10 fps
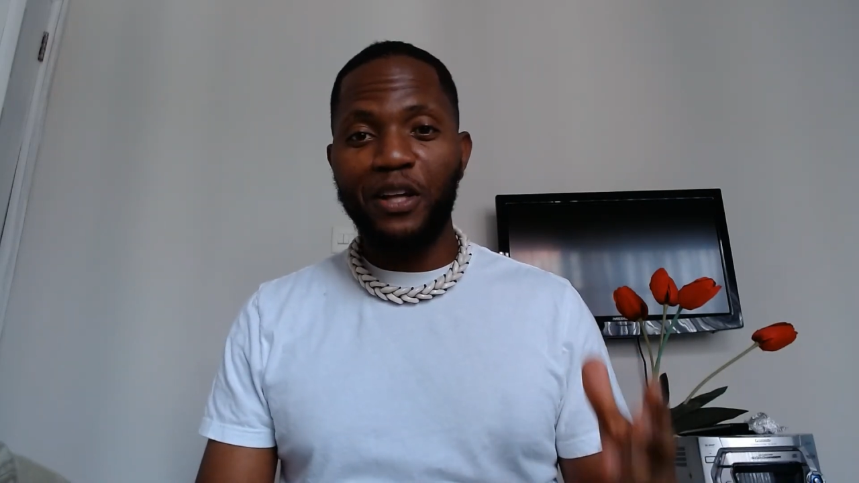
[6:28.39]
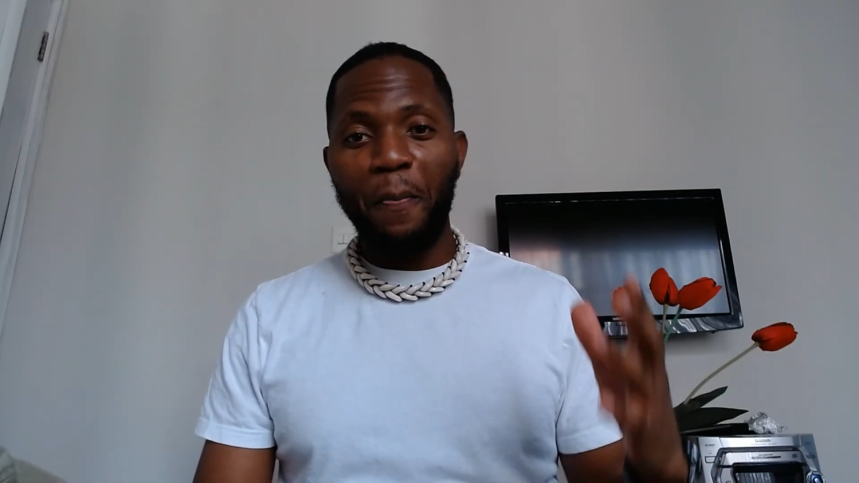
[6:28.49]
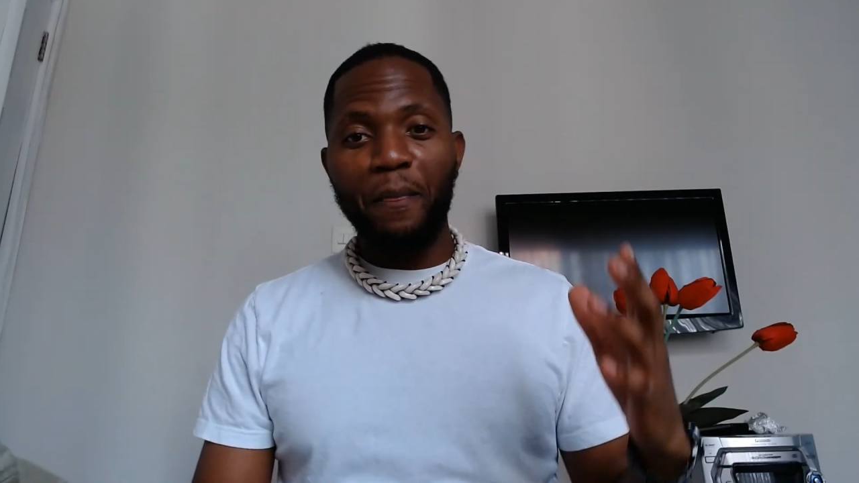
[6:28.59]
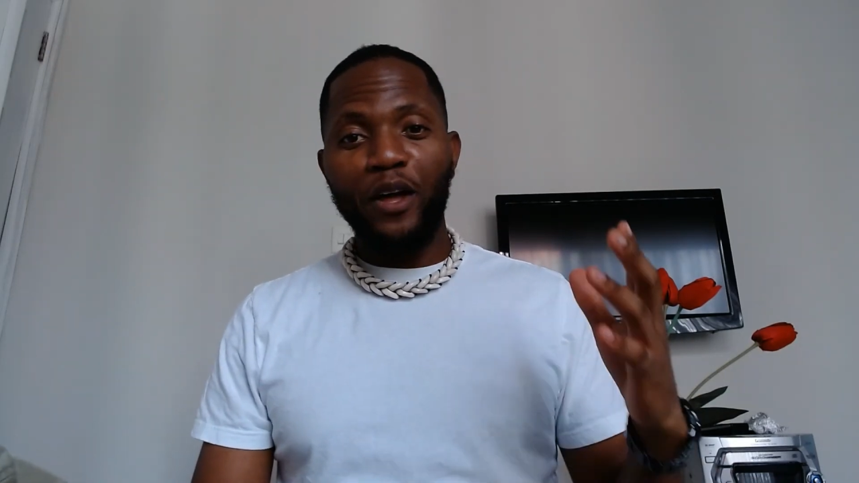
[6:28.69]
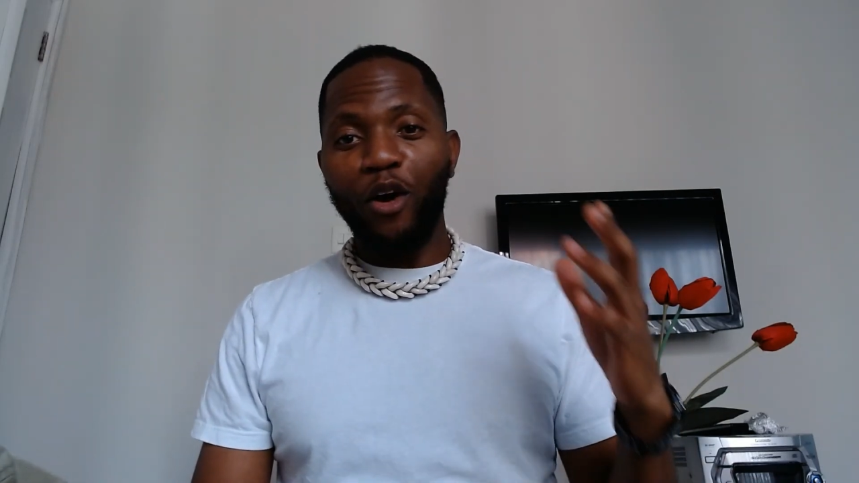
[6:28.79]

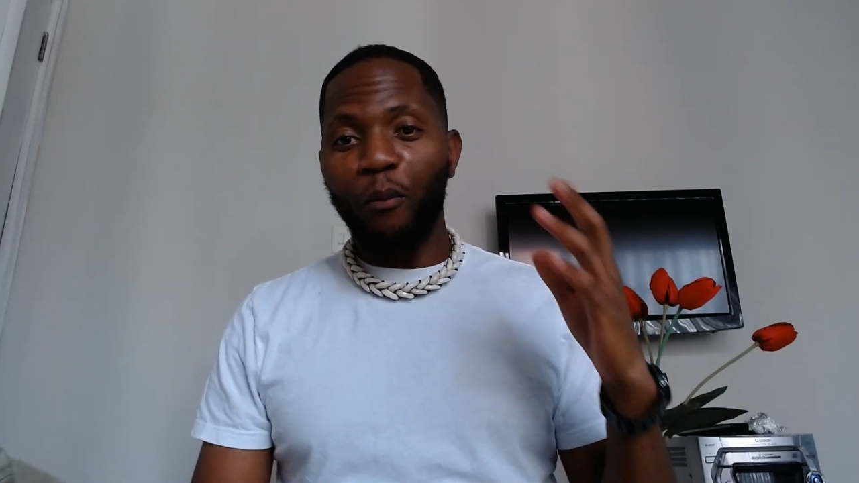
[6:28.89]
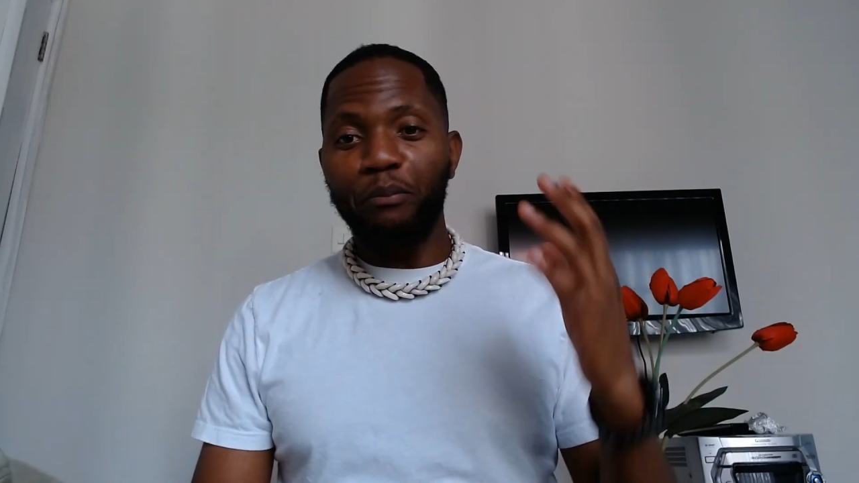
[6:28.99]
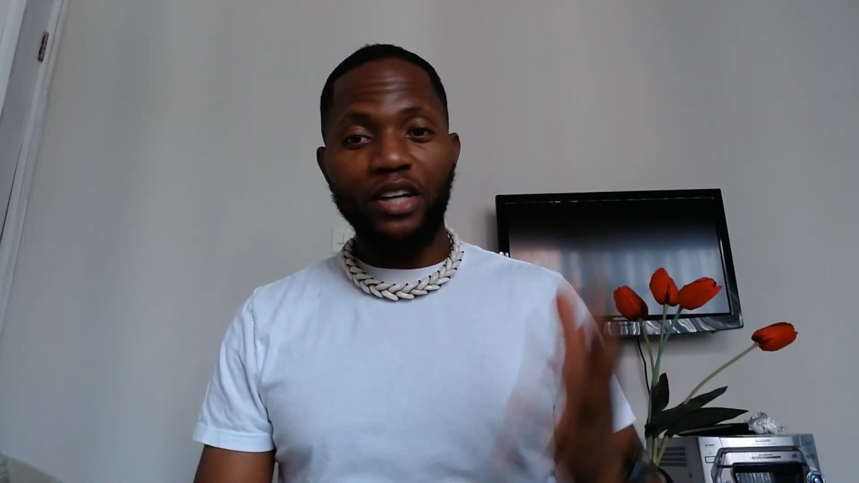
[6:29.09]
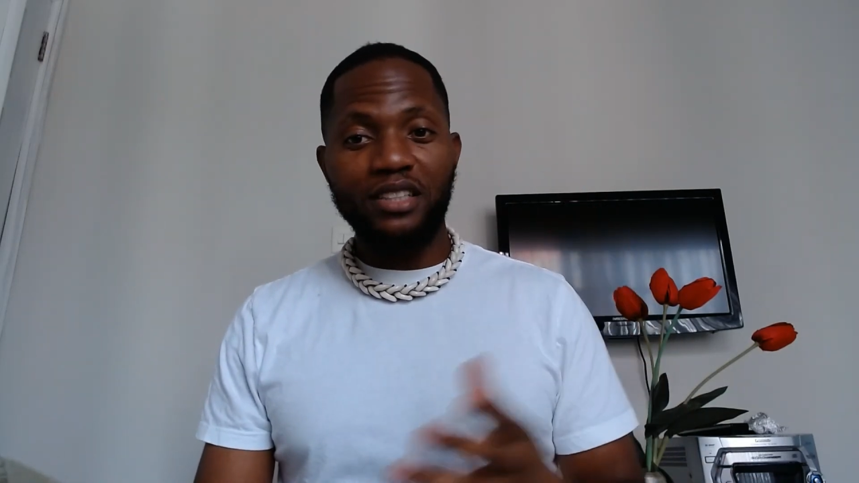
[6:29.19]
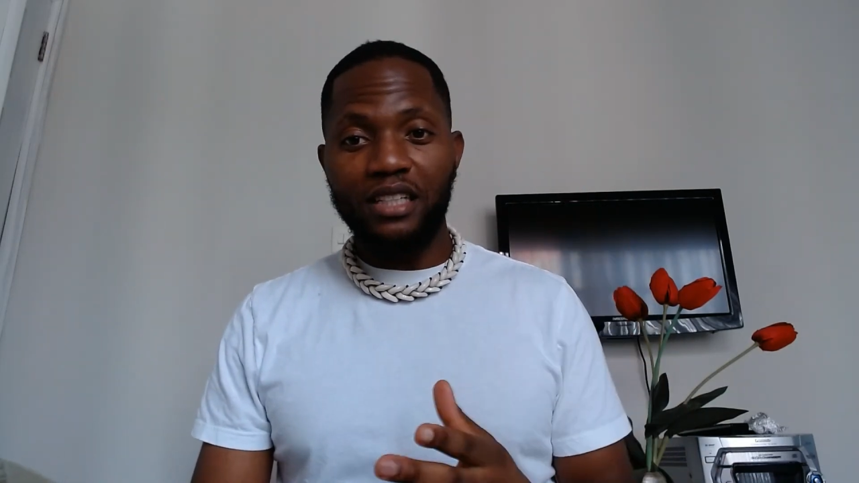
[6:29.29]
or
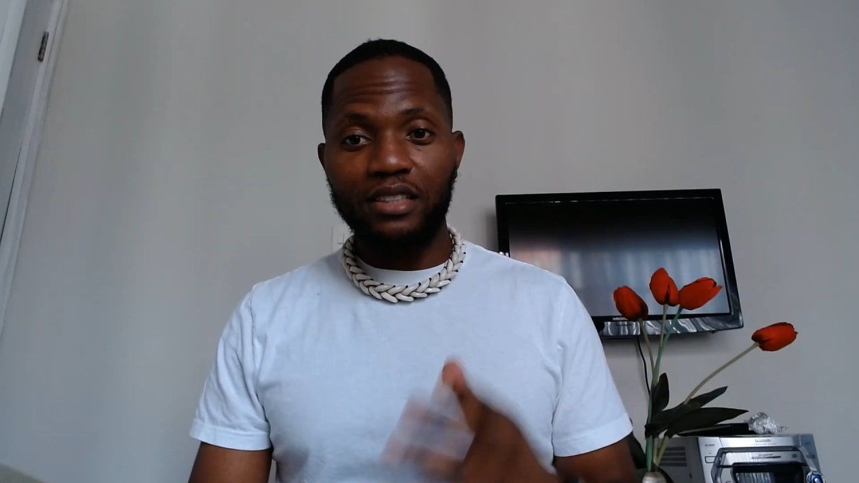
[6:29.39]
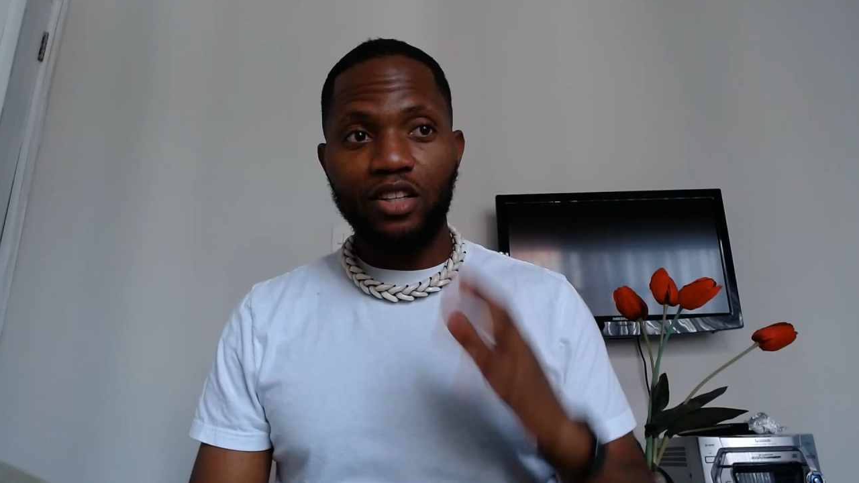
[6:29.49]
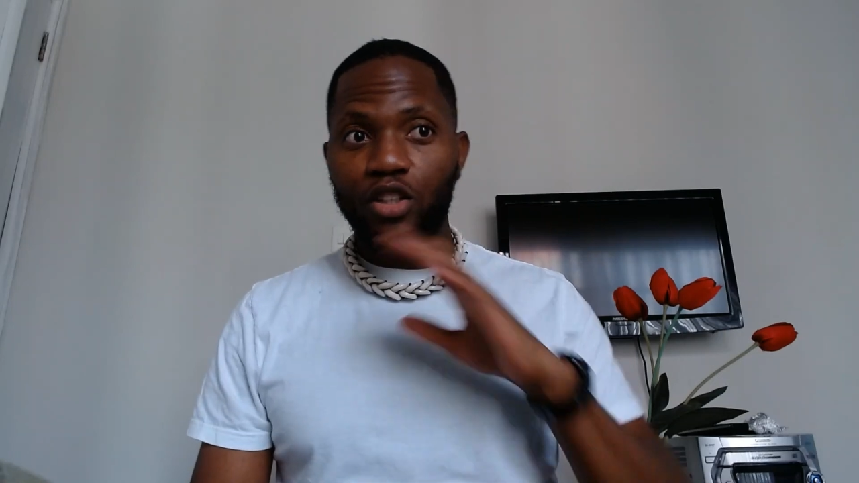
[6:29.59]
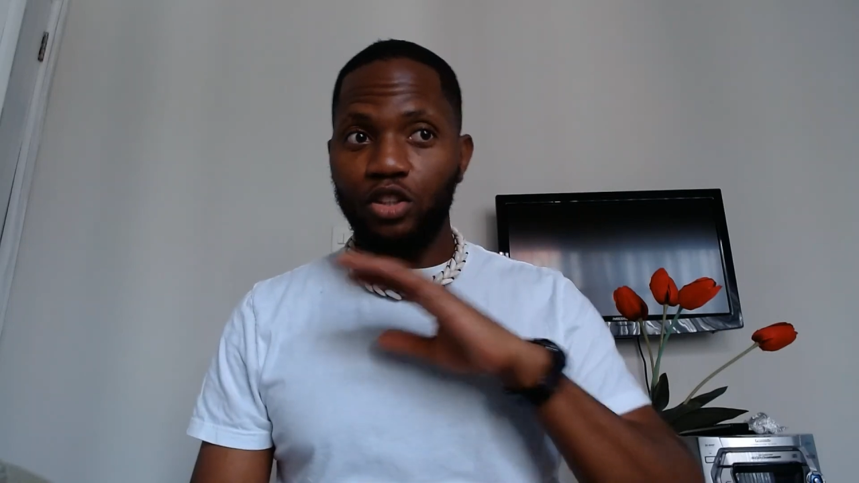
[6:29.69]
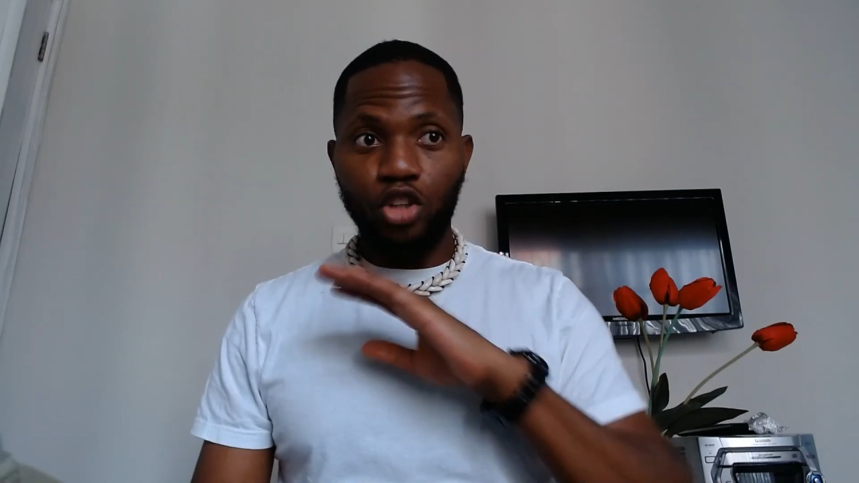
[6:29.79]
buses don't